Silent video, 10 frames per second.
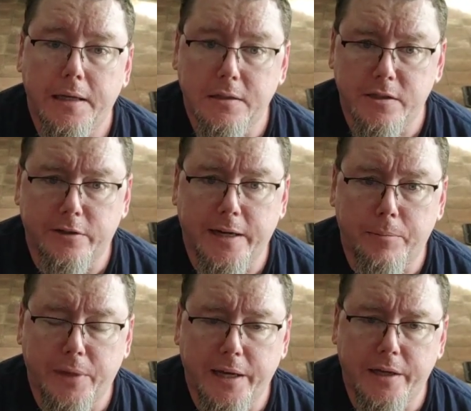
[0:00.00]

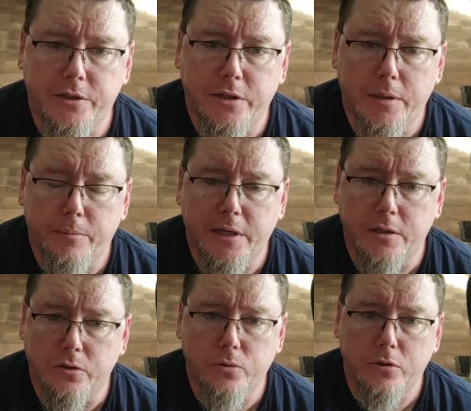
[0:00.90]
Instagram page,
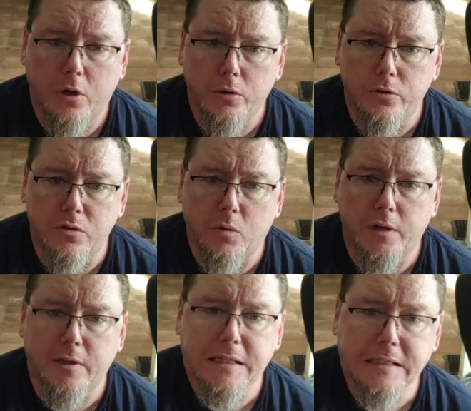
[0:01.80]
because Ugo, who's
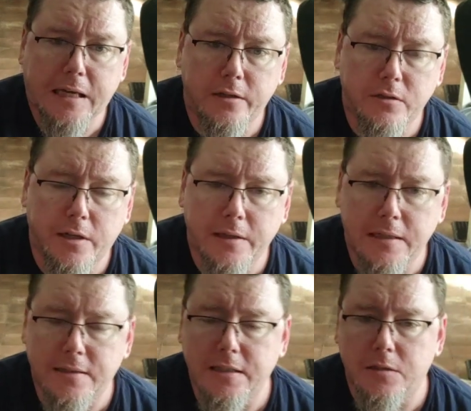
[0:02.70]
one of the designers on
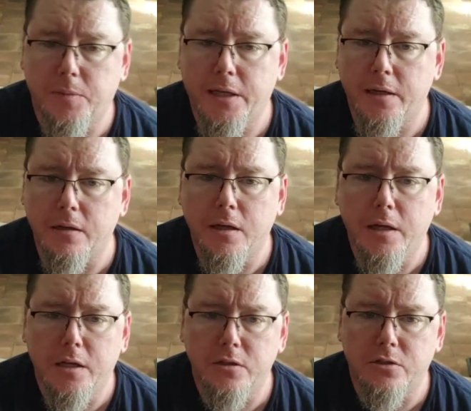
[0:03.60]
this, he's been
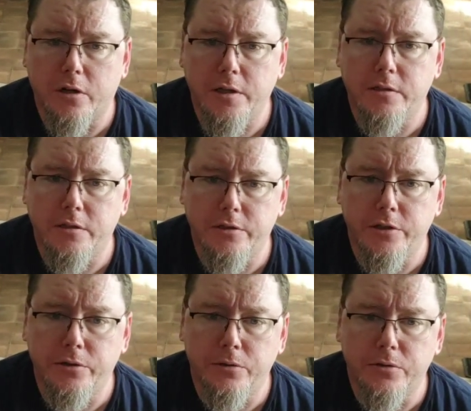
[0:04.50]
starting to
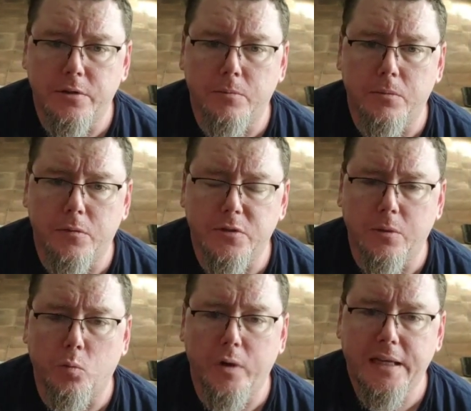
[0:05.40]
do some
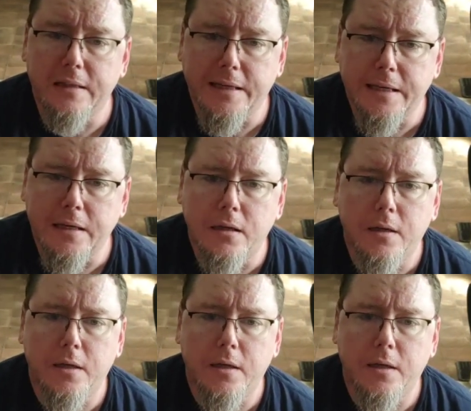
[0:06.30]
weekly